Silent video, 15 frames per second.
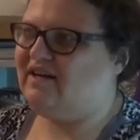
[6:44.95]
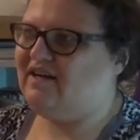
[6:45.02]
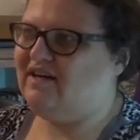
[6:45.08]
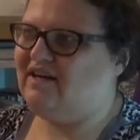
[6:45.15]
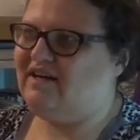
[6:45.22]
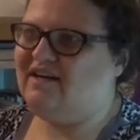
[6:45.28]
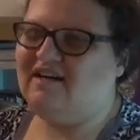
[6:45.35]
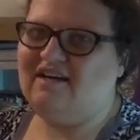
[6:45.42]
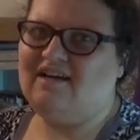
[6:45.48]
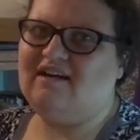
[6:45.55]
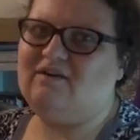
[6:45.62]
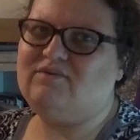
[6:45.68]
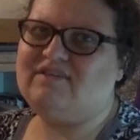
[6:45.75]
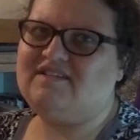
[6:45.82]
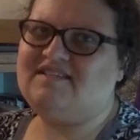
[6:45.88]
uh,
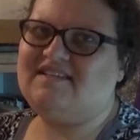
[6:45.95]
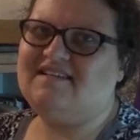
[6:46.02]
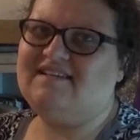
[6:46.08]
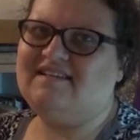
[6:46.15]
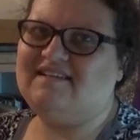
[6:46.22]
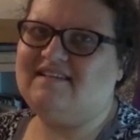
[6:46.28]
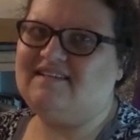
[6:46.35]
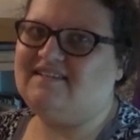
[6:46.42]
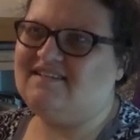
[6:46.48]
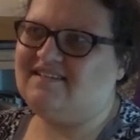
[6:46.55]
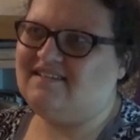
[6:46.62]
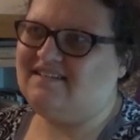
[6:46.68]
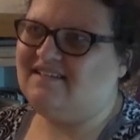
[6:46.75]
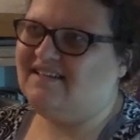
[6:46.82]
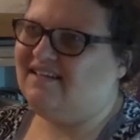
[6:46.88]
I was a teen. And uh,